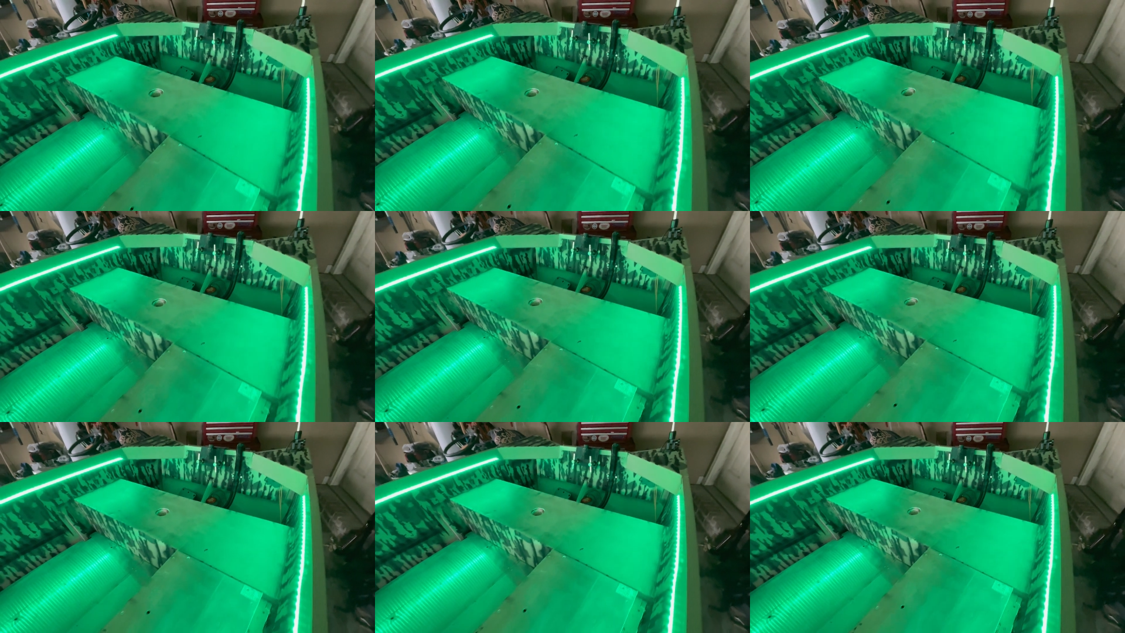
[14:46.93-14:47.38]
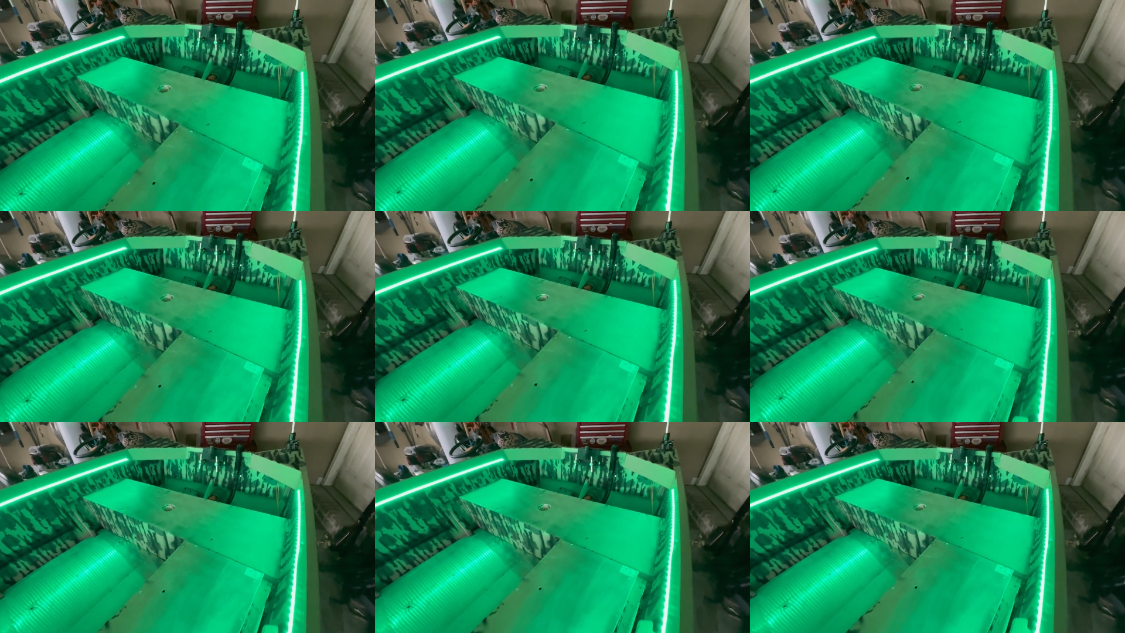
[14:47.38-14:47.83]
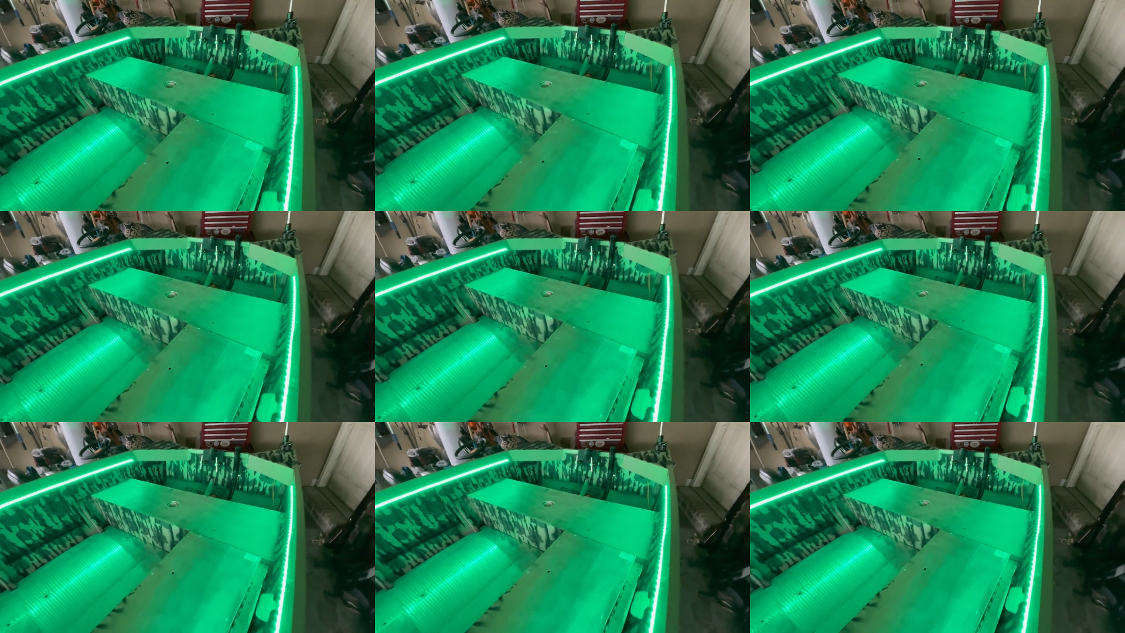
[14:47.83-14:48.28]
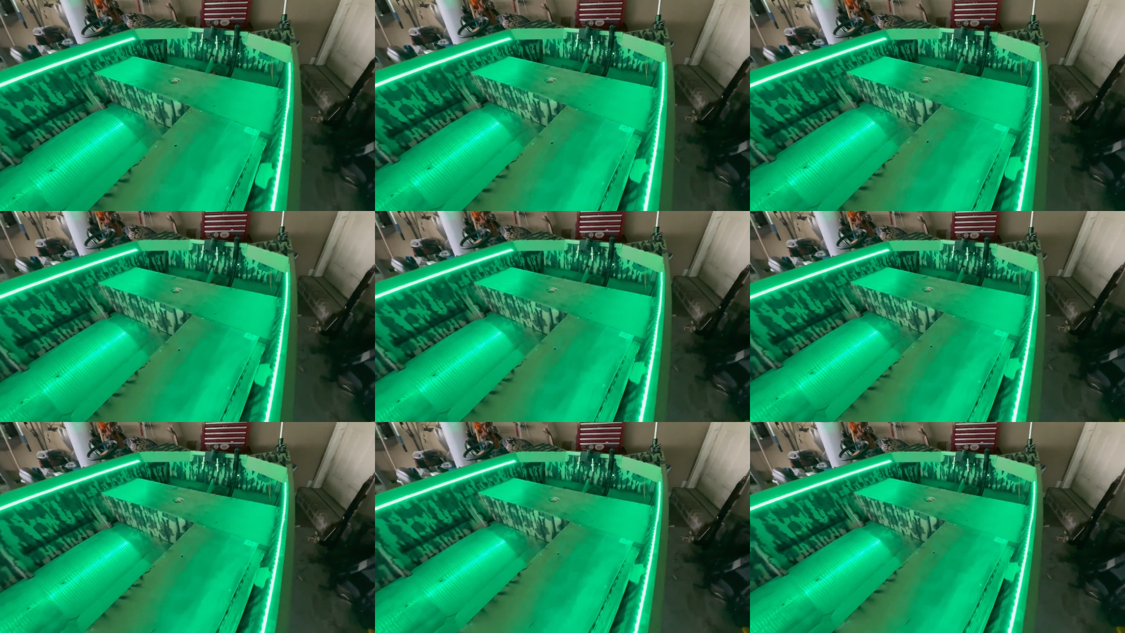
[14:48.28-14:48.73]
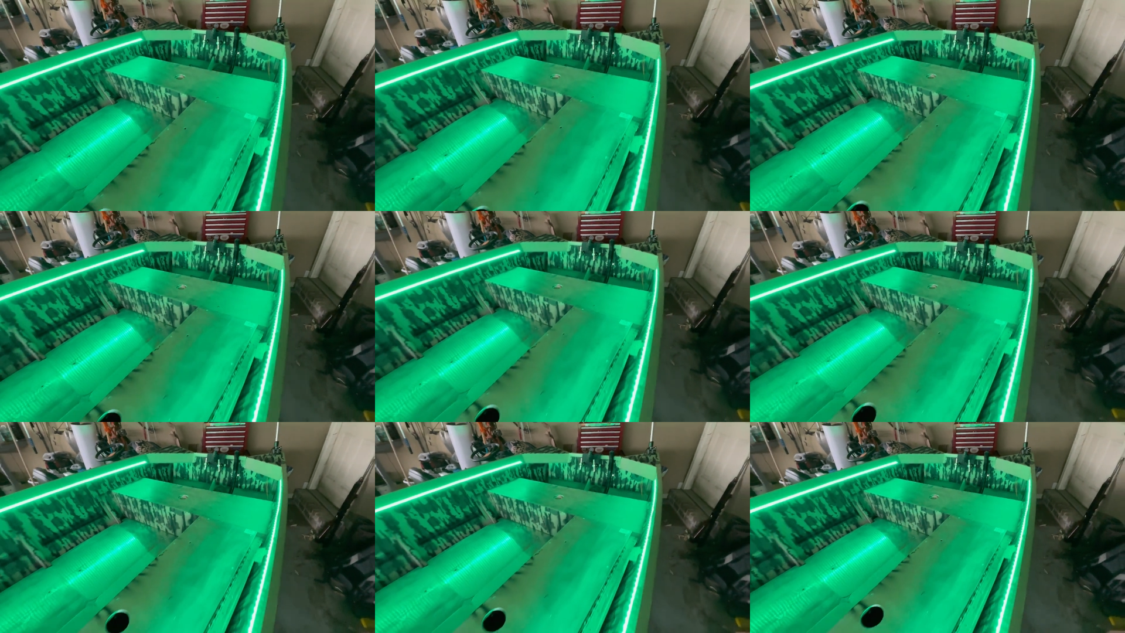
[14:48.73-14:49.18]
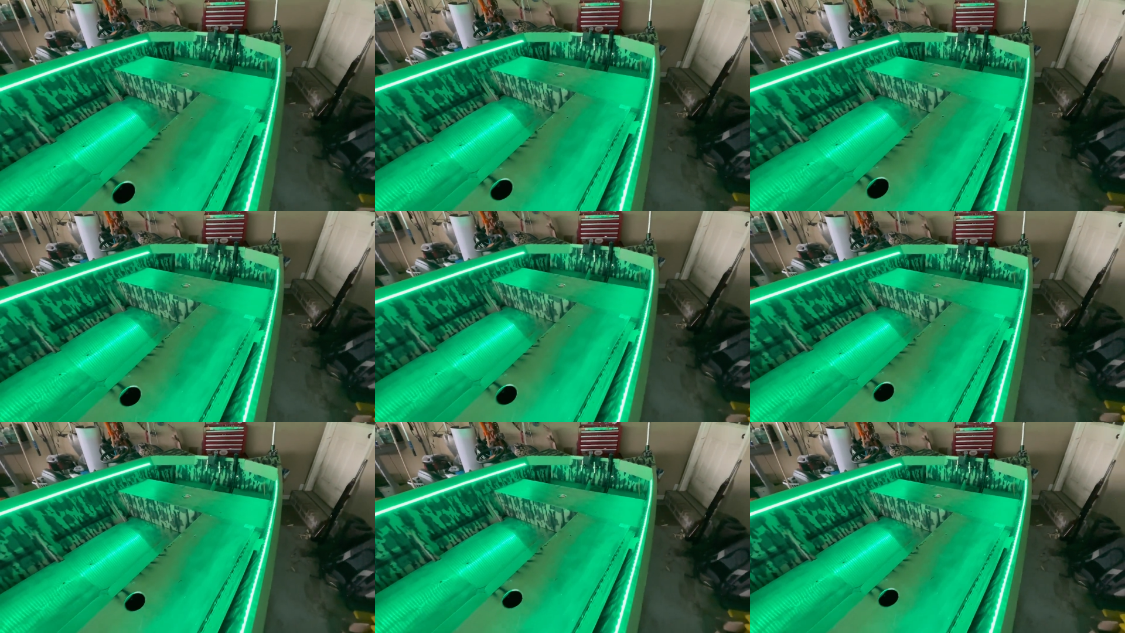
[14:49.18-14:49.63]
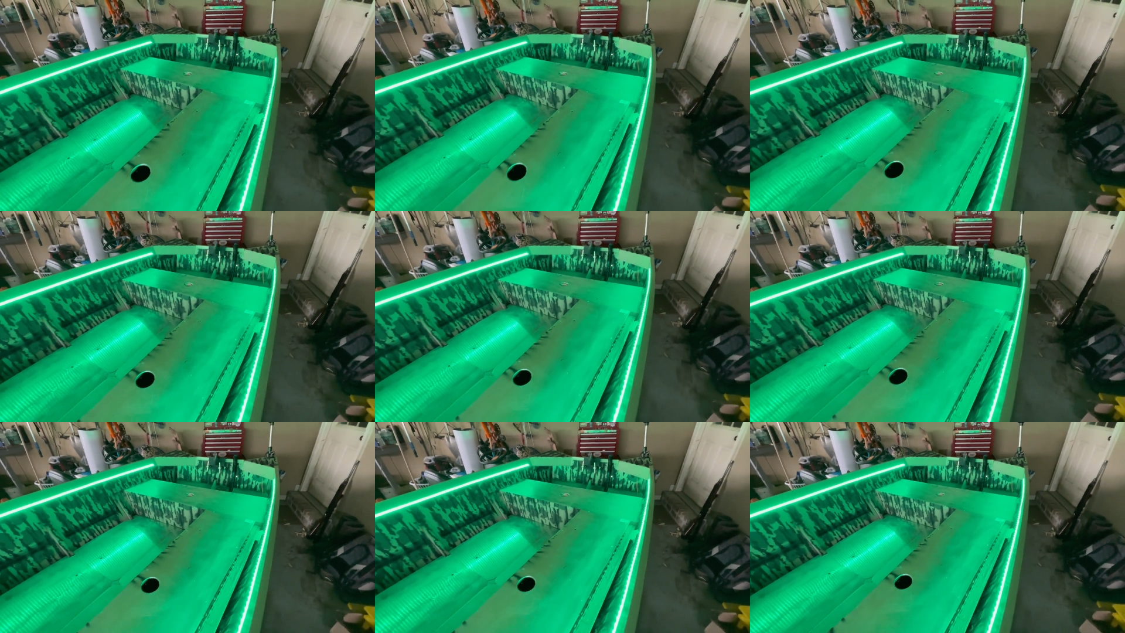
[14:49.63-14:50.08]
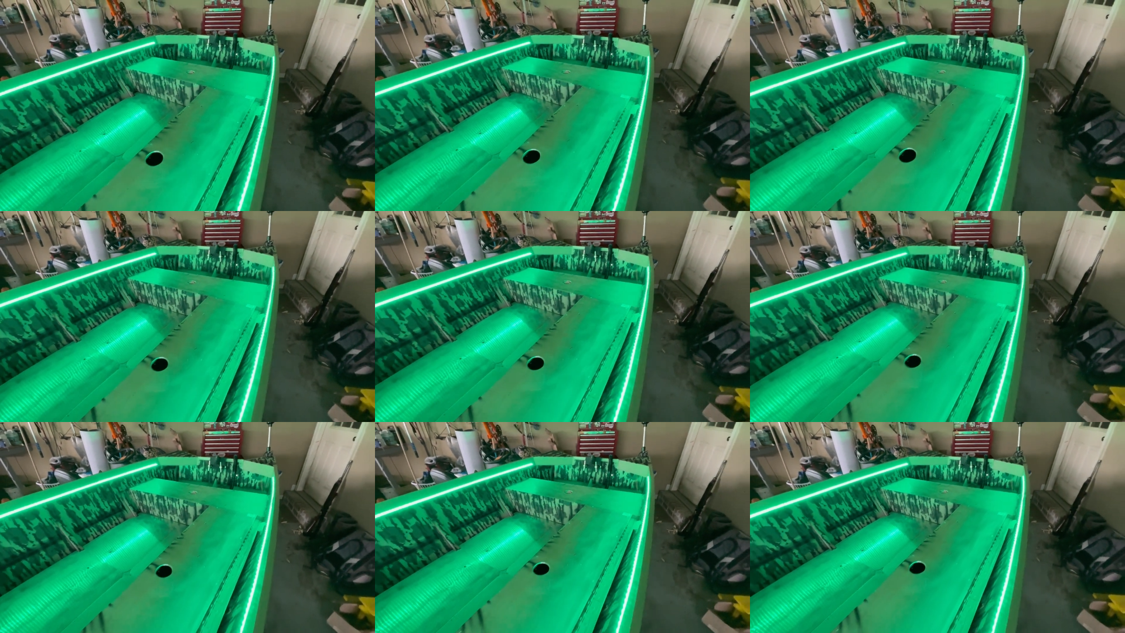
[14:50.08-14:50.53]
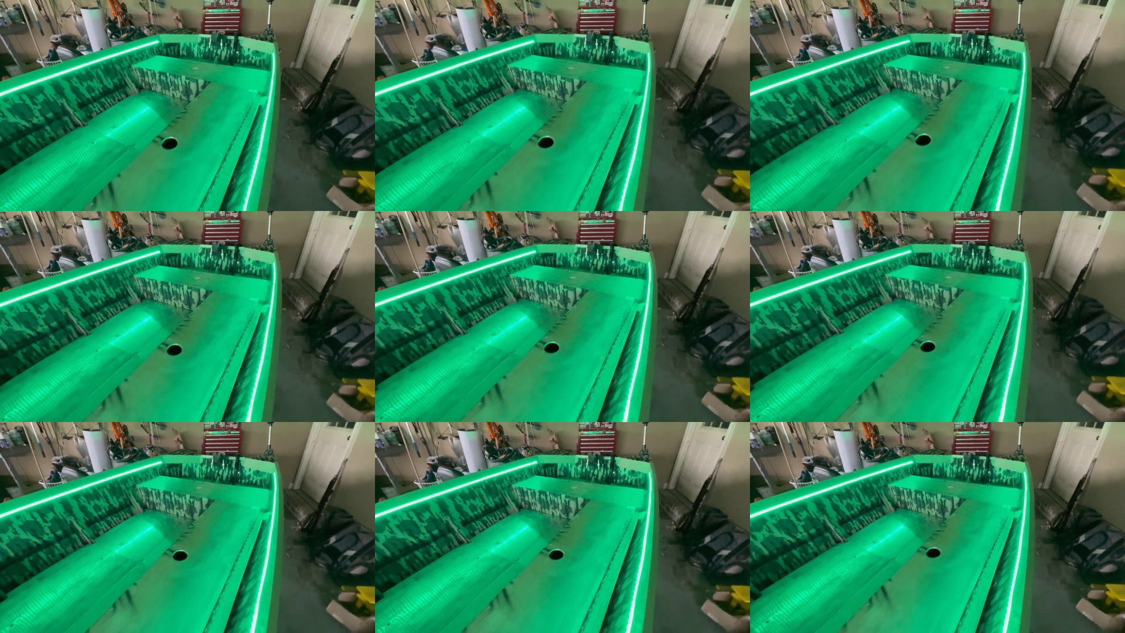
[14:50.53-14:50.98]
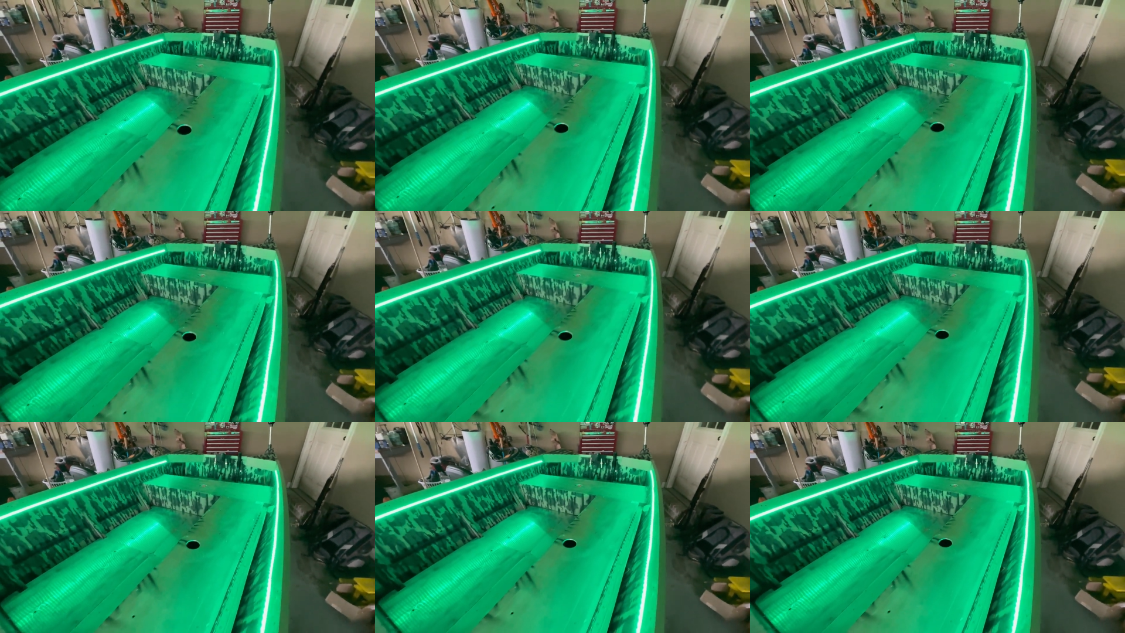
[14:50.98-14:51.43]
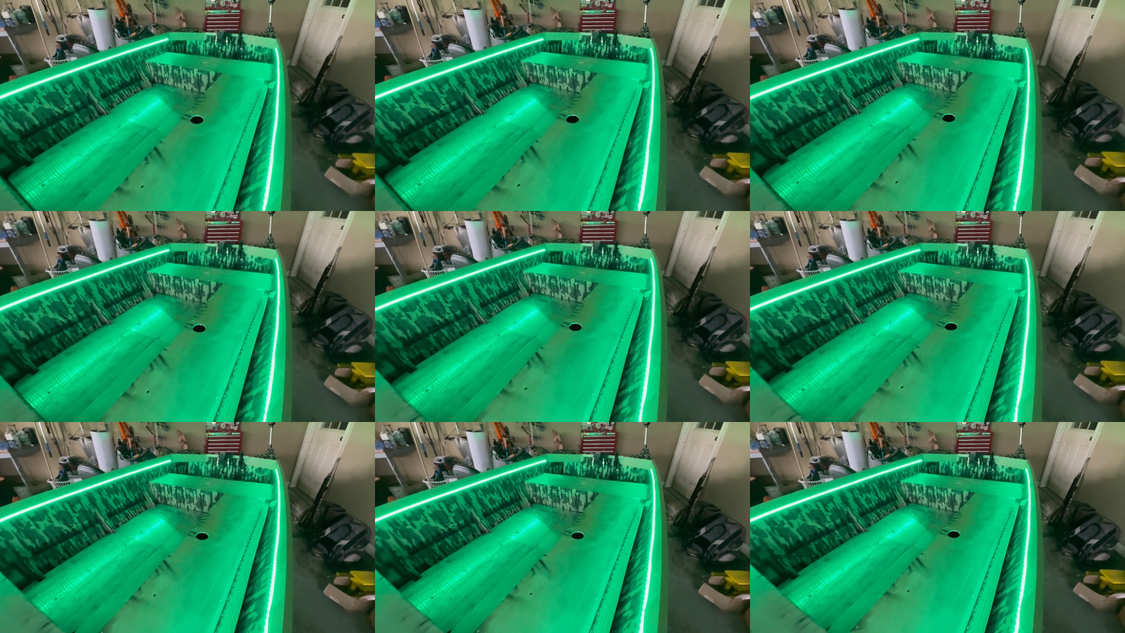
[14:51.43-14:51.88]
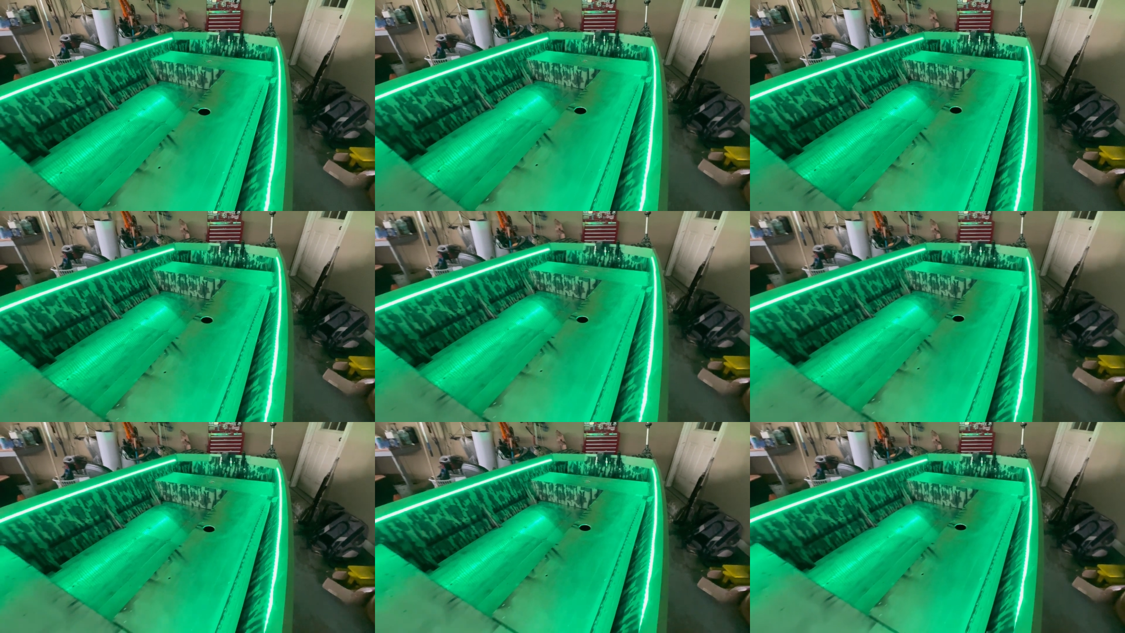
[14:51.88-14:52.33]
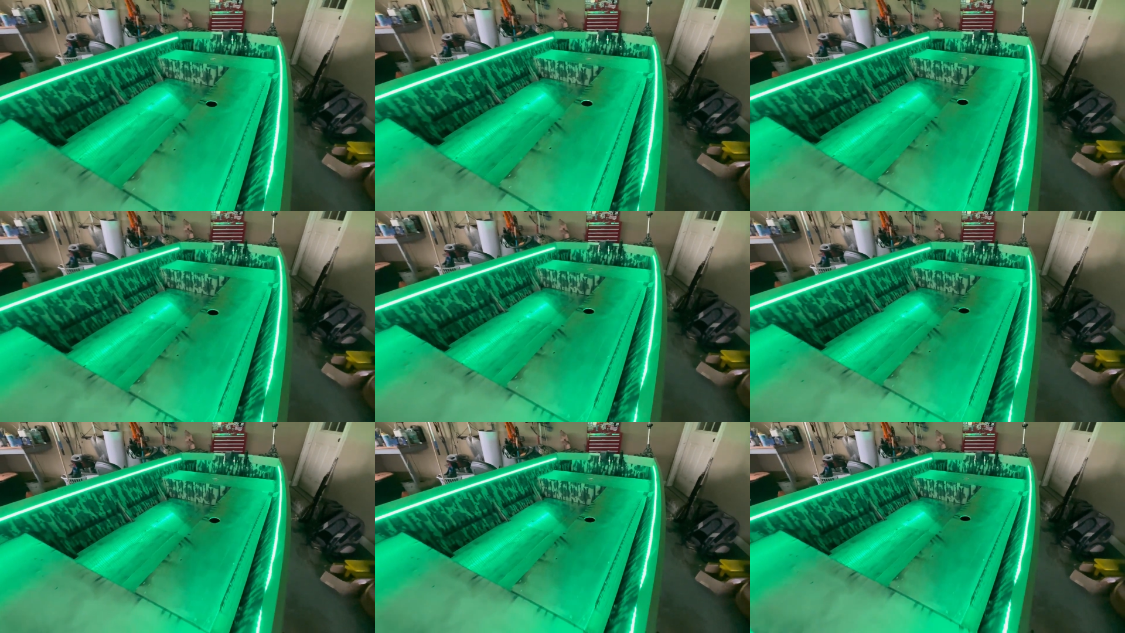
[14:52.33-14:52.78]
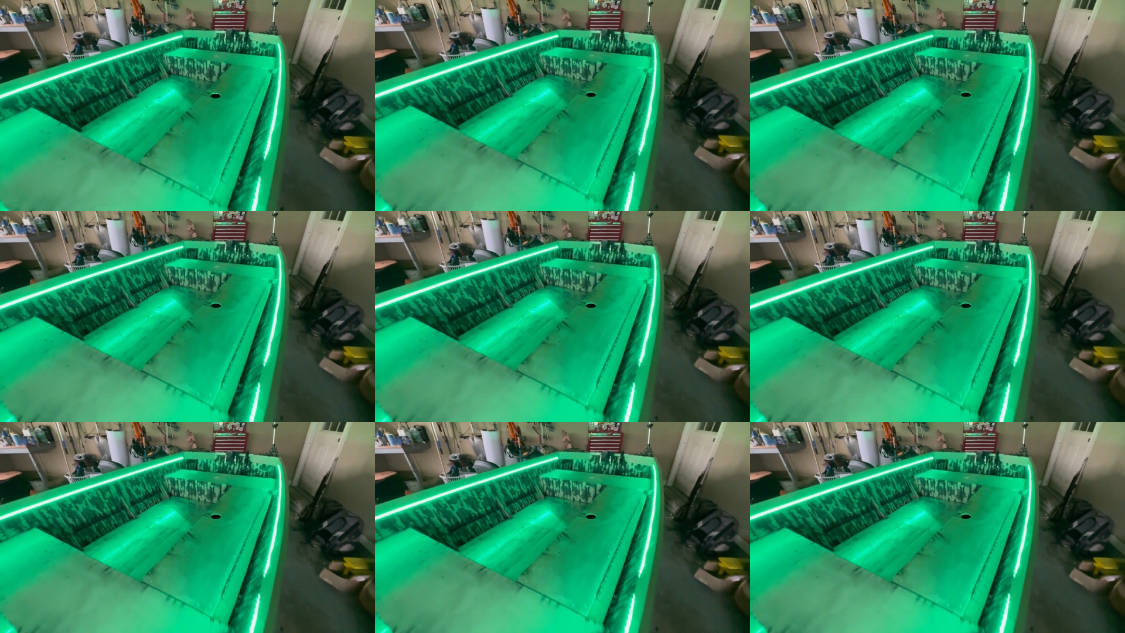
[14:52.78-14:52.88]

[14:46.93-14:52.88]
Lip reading: No face is visible, so there are no lips to read.